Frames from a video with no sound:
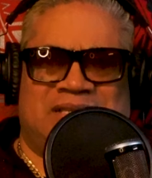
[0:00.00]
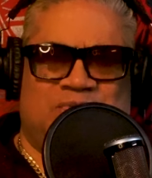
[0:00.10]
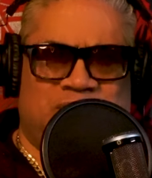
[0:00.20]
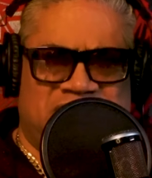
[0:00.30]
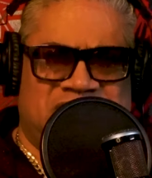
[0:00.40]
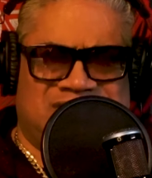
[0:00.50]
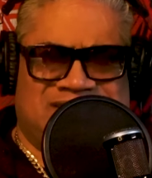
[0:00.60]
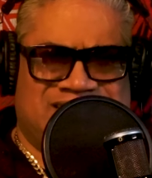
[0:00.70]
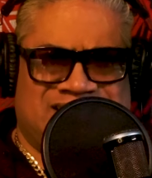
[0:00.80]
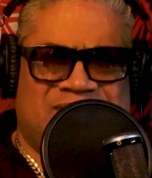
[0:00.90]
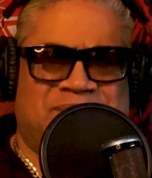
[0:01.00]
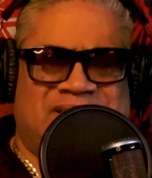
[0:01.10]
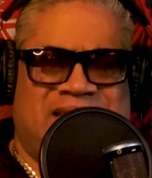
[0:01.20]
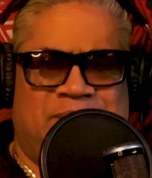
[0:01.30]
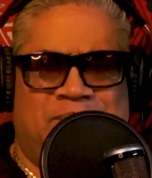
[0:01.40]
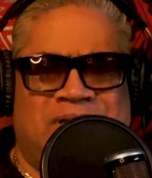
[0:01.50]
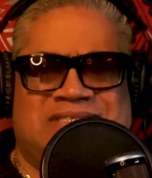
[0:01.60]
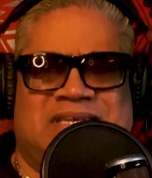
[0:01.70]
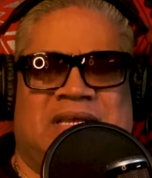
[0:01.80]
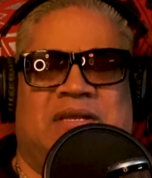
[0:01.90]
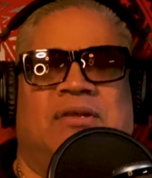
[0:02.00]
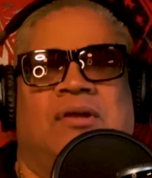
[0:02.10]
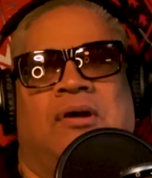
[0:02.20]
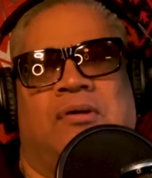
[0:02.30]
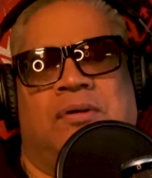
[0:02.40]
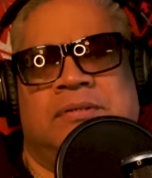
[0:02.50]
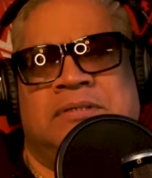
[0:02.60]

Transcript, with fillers: there was just something missing, you know.